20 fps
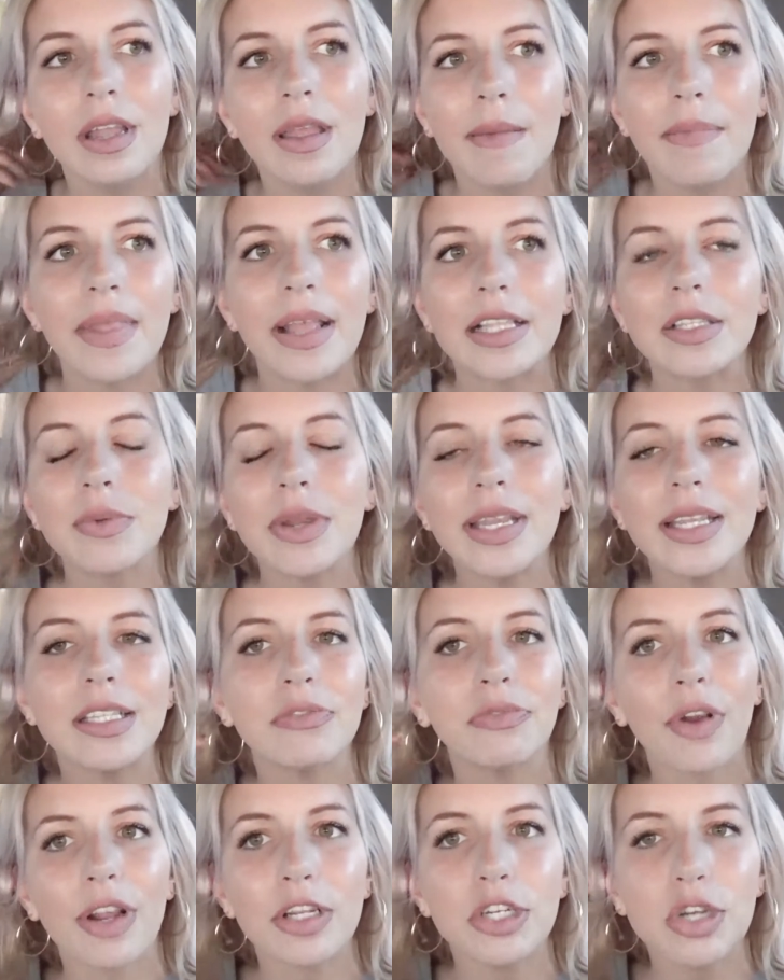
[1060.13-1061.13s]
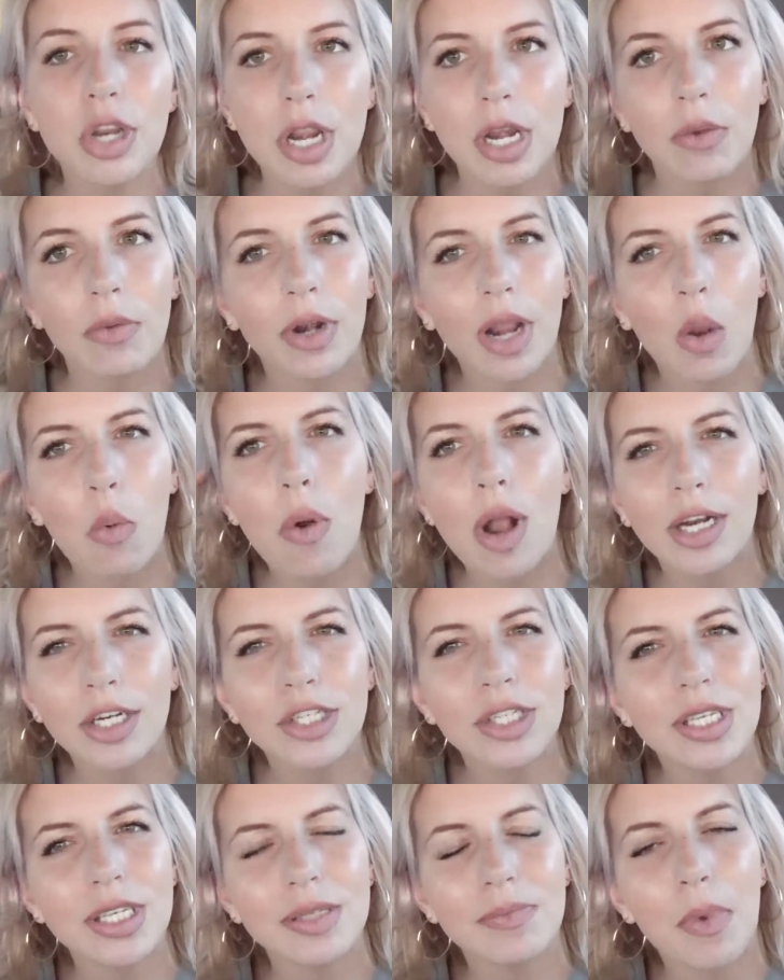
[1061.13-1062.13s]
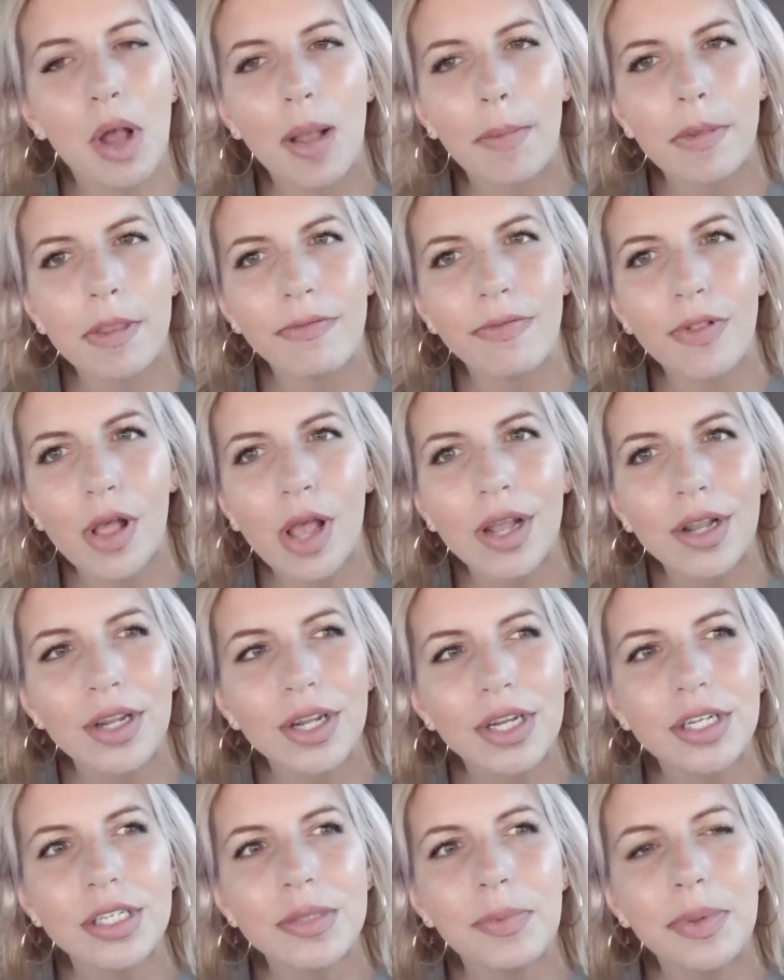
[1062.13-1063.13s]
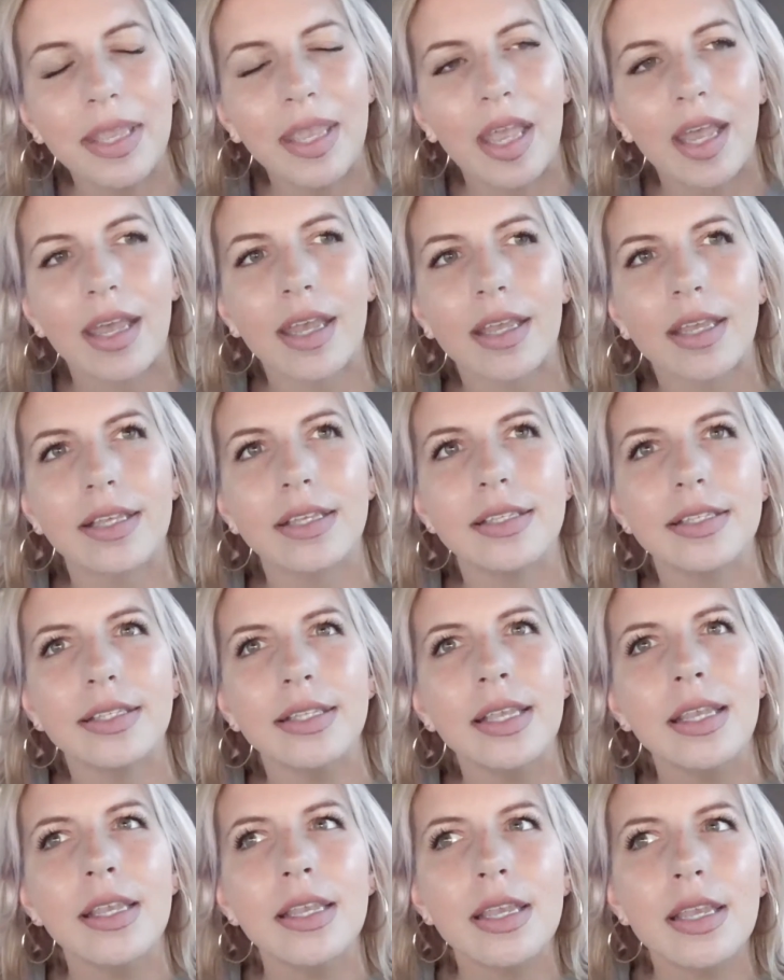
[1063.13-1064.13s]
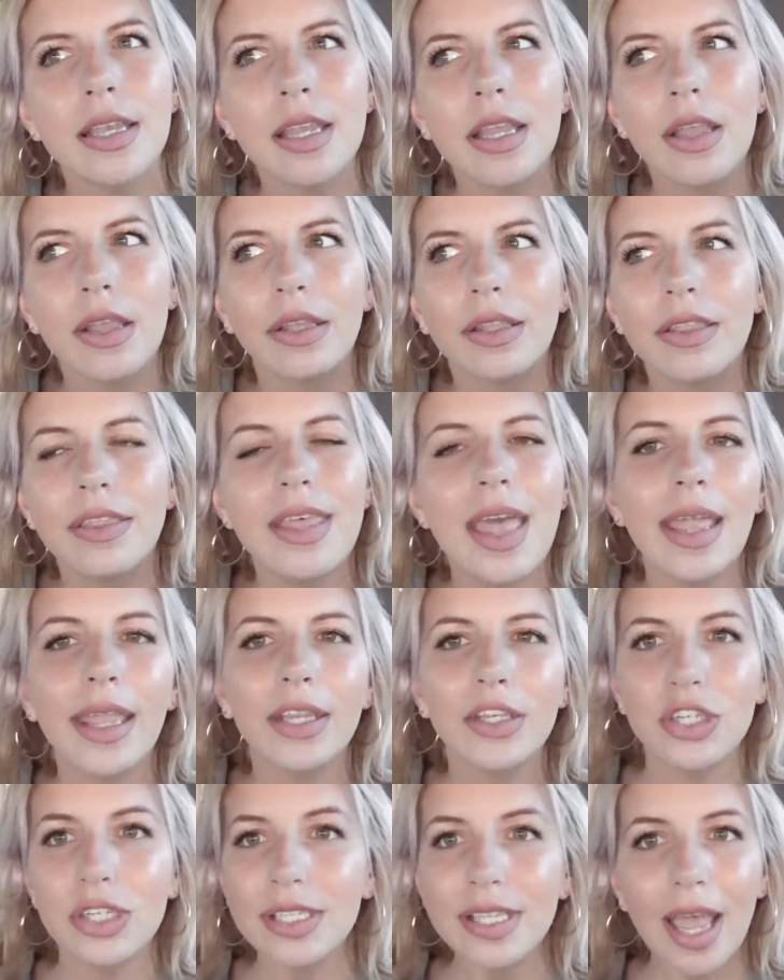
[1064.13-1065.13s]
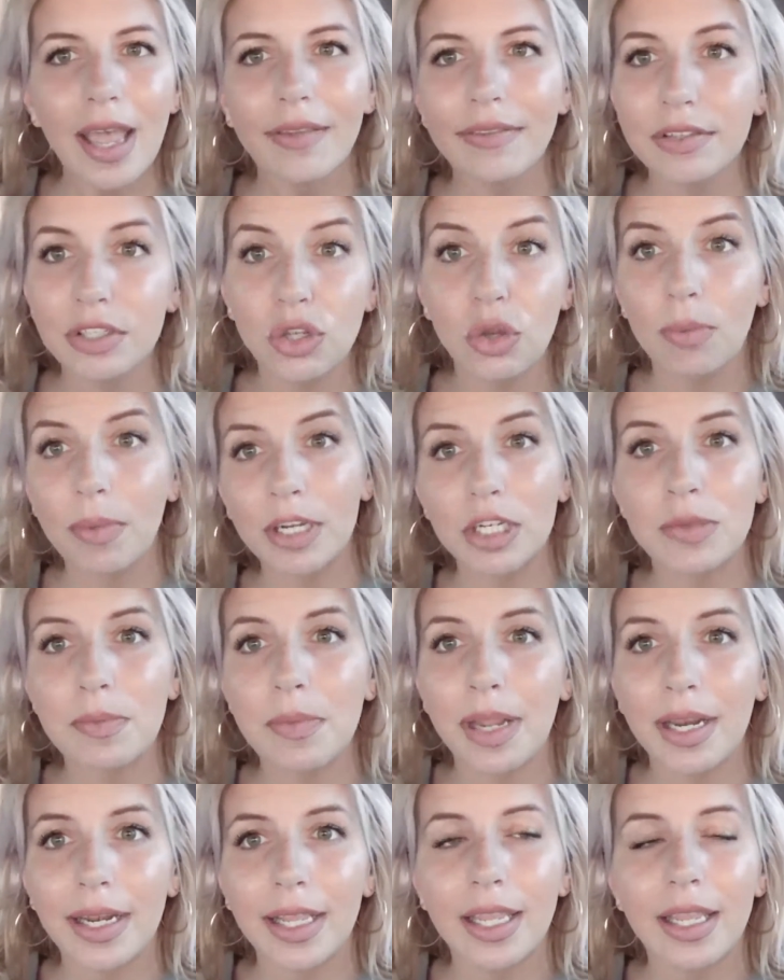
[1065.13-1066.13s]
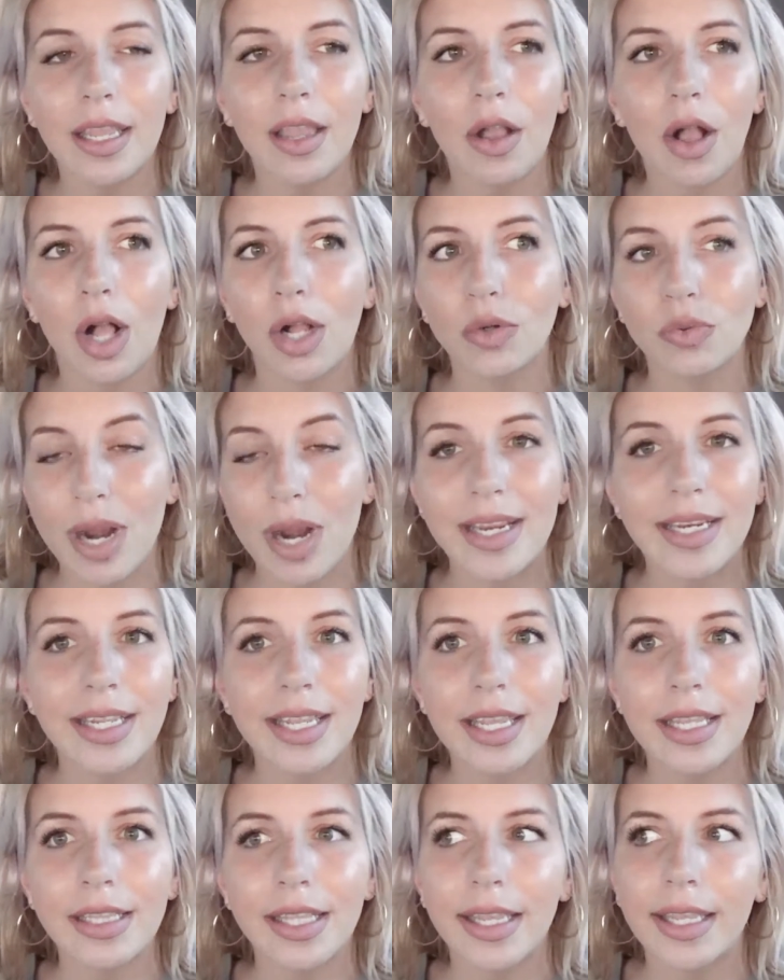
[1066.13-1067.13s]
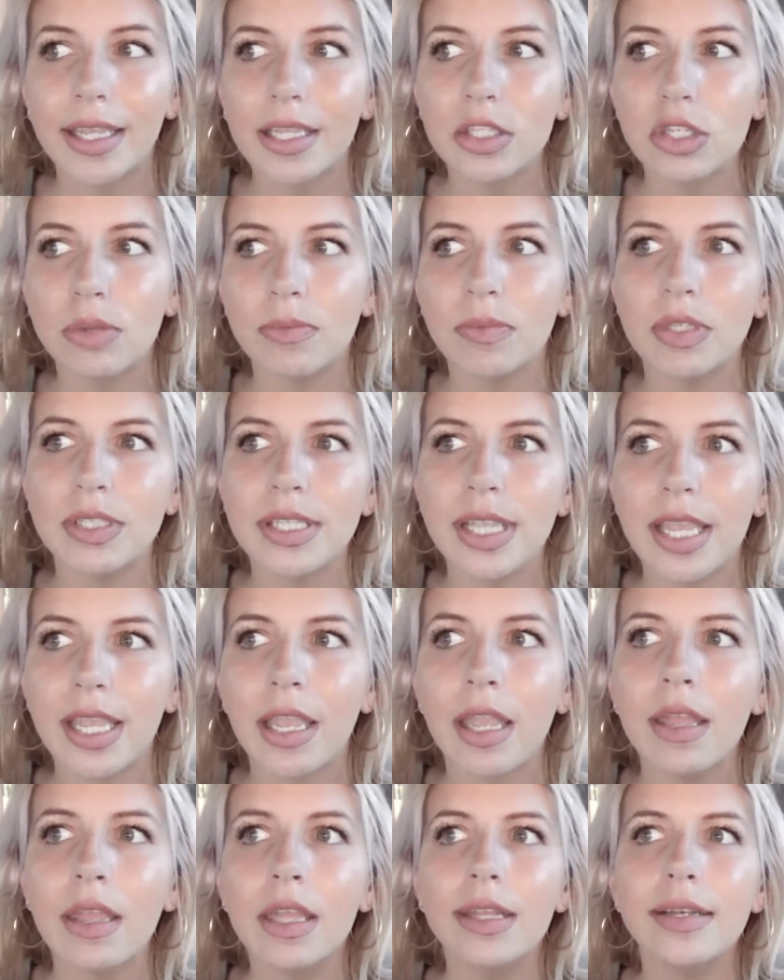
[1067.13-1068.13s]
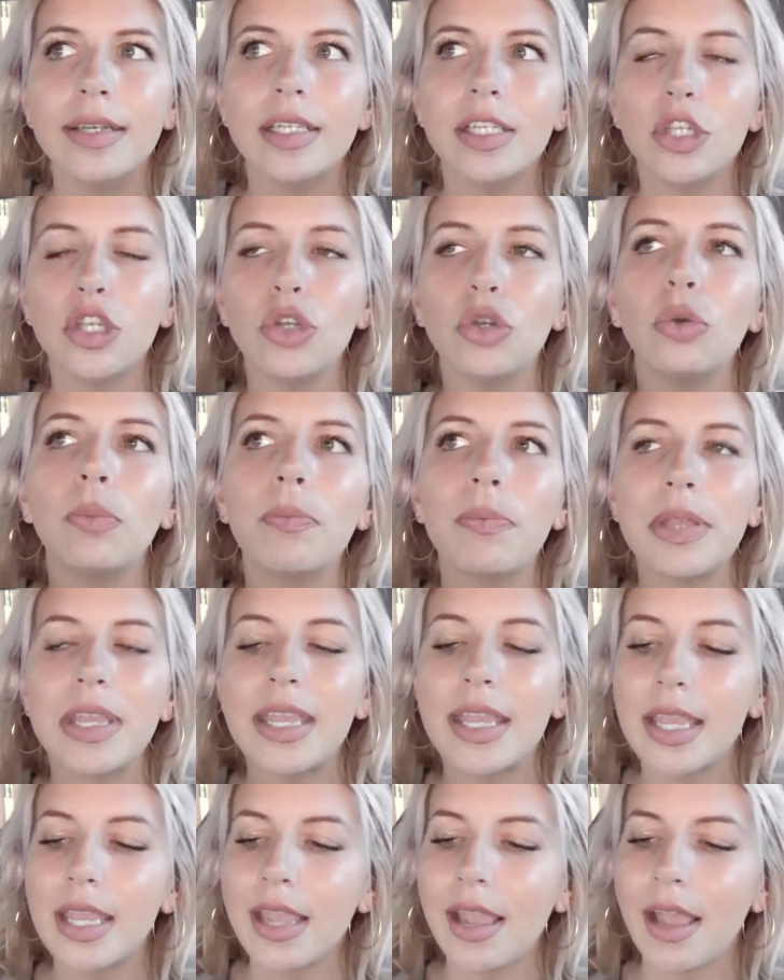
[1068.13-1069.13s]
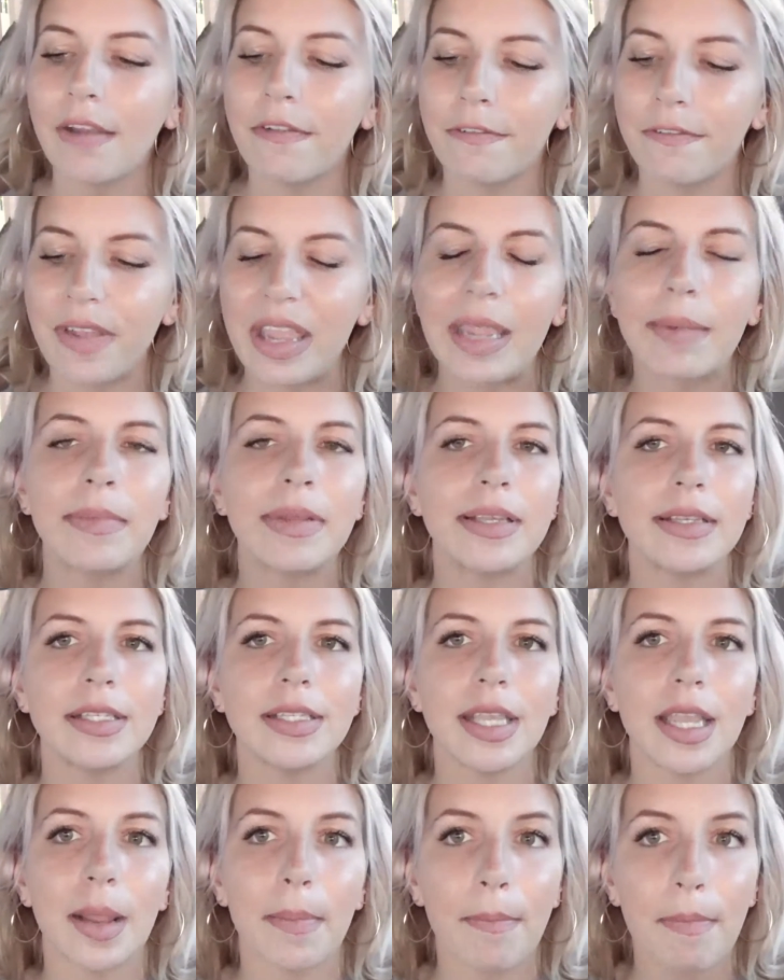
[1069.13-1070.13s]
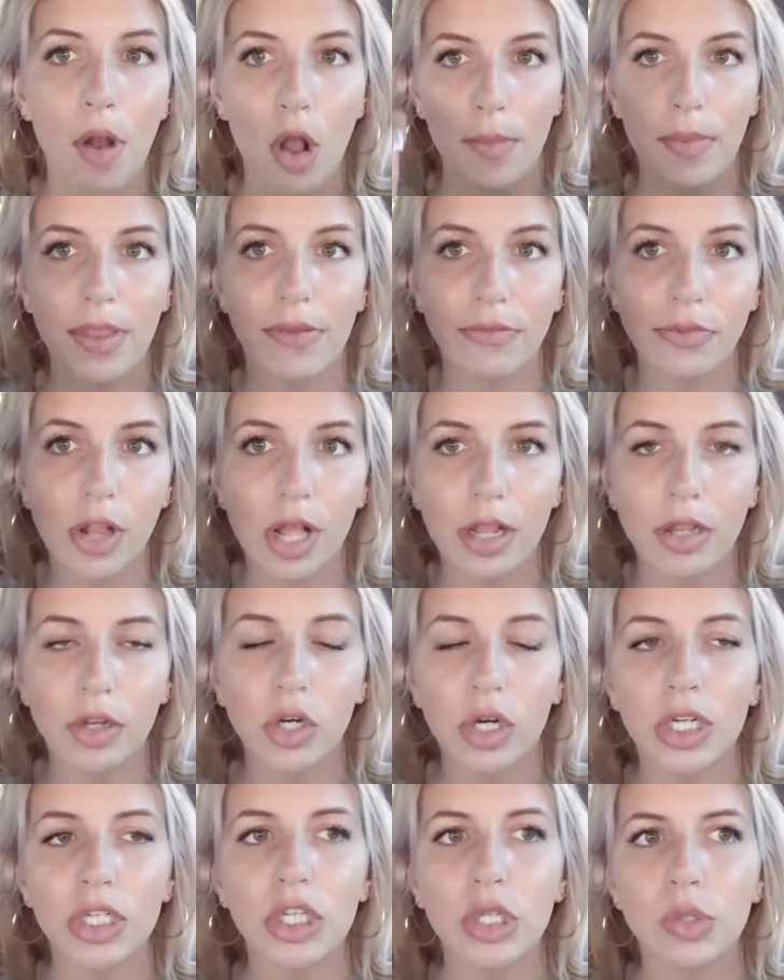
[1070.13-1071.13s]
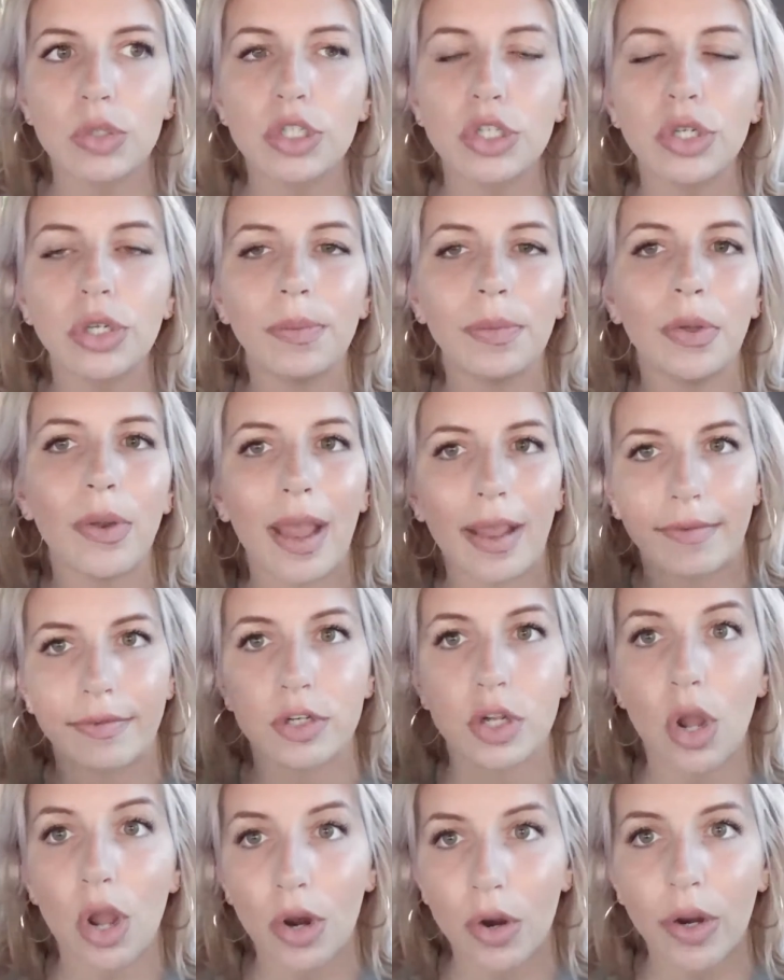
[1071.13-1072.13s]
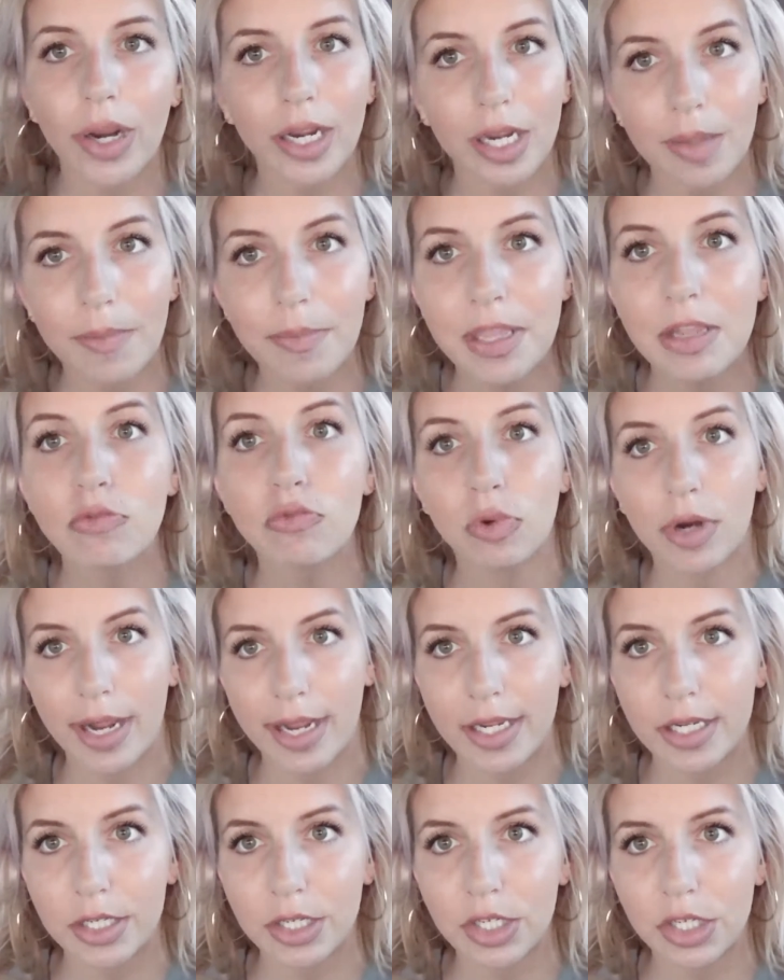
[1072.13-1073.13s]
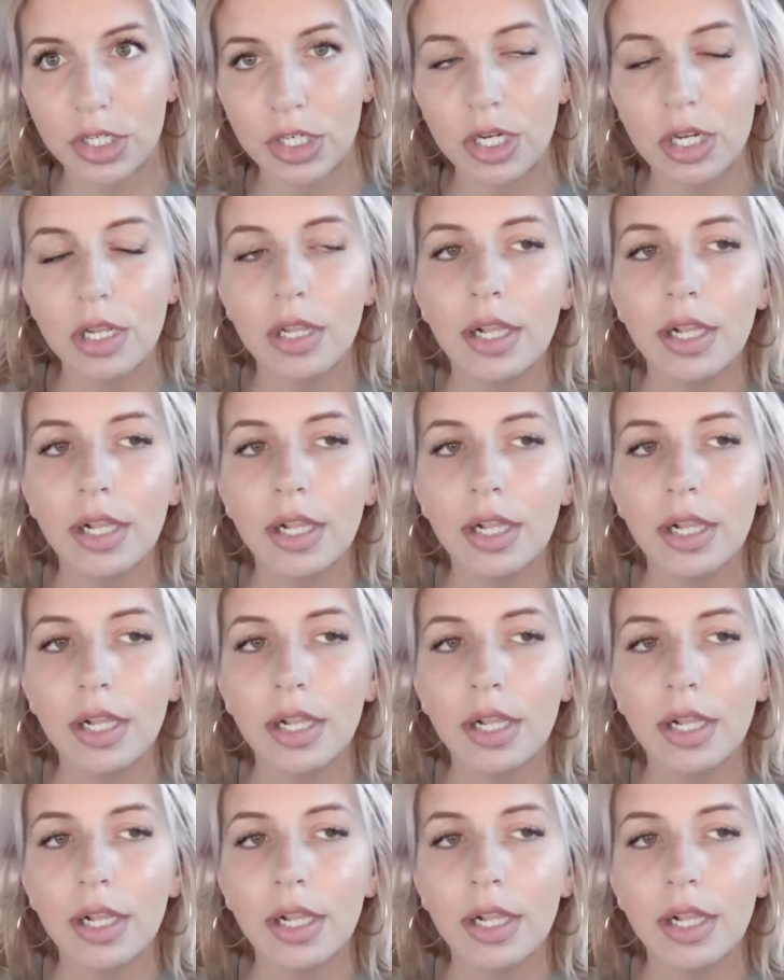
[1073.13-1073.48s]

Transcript: And that's why it's frustrating when I watch these mommy vloggers, because they just have so much money already. Like, it's almost like, to be a famous like mommy vlogger on YouTube, you have to already be rich.